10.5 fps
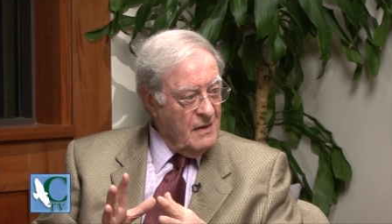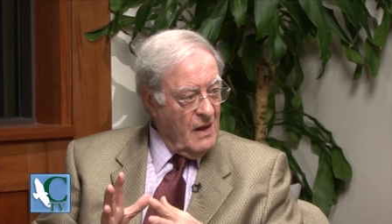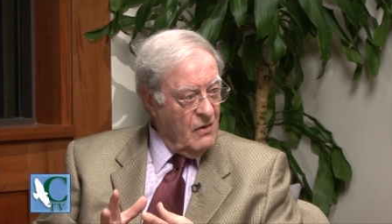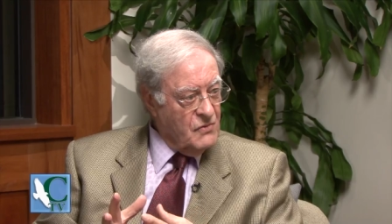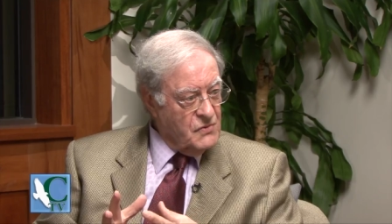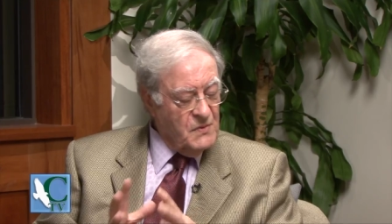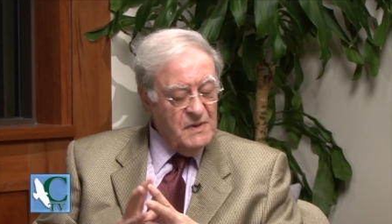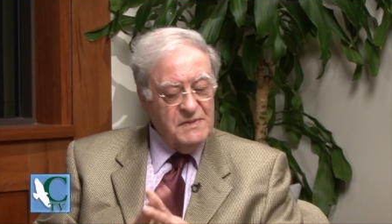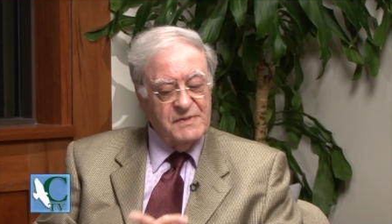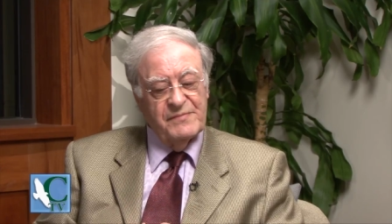
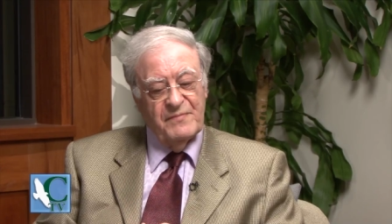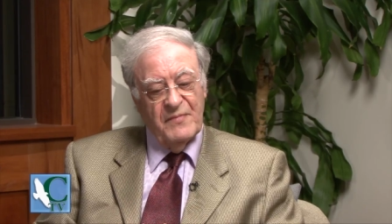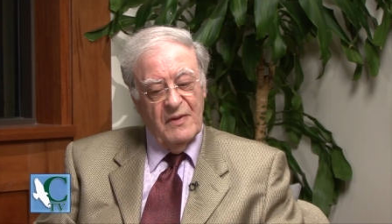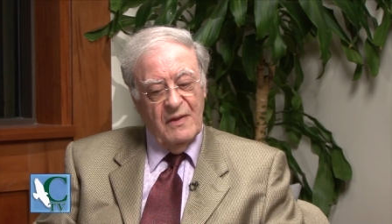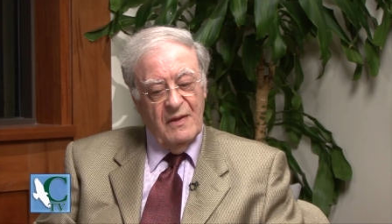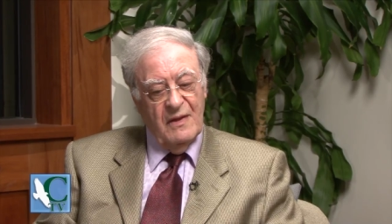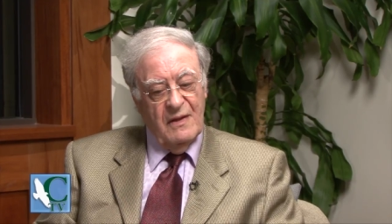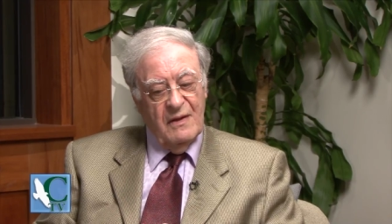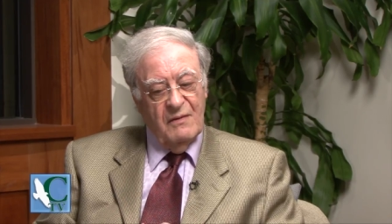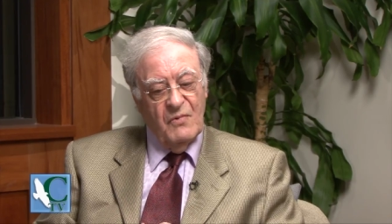Auschwitz.
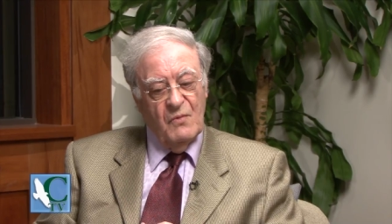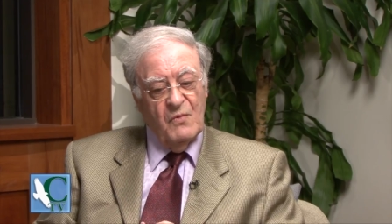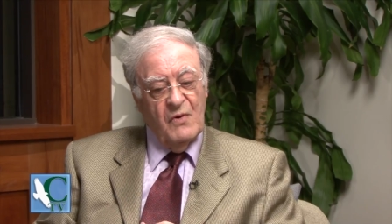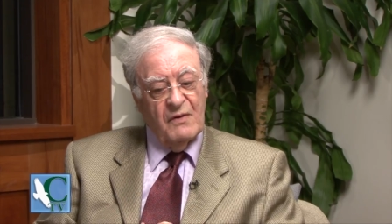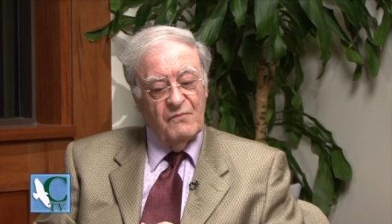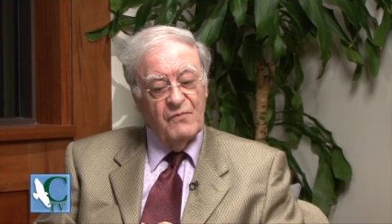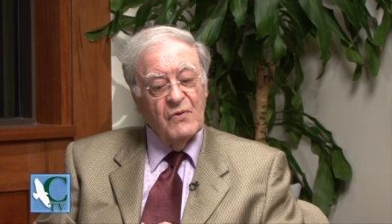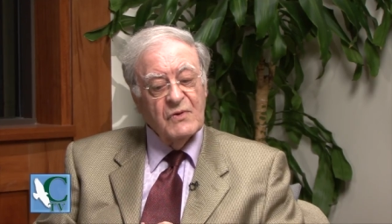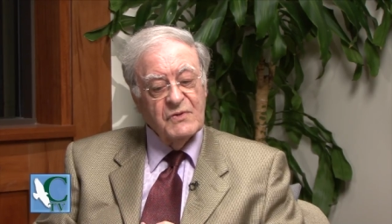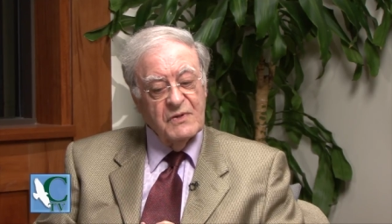We were
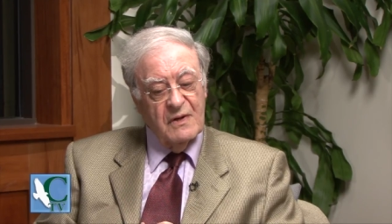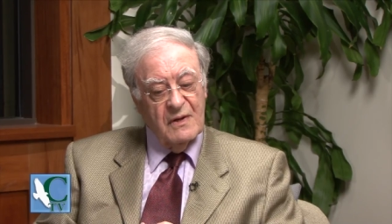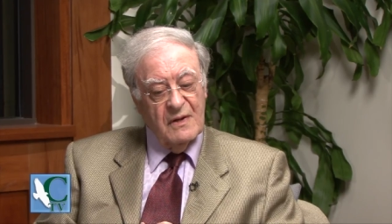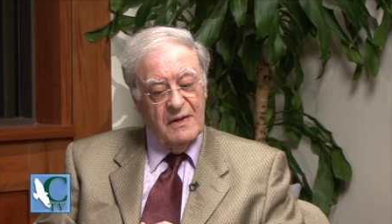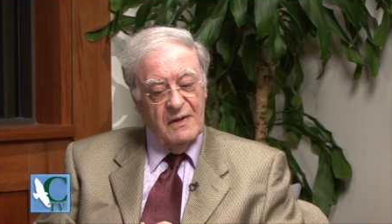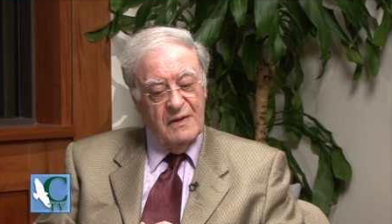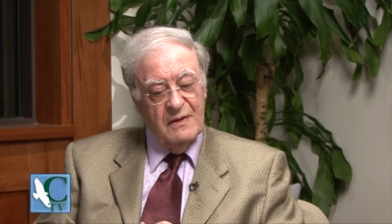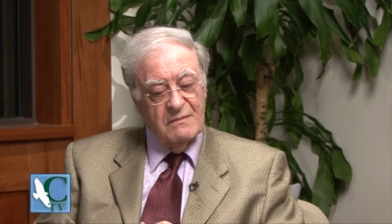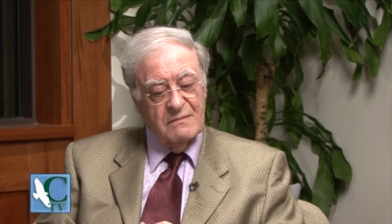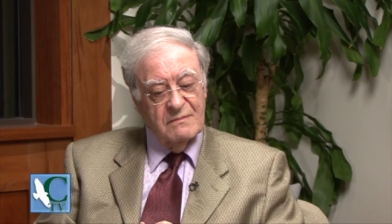unfortunately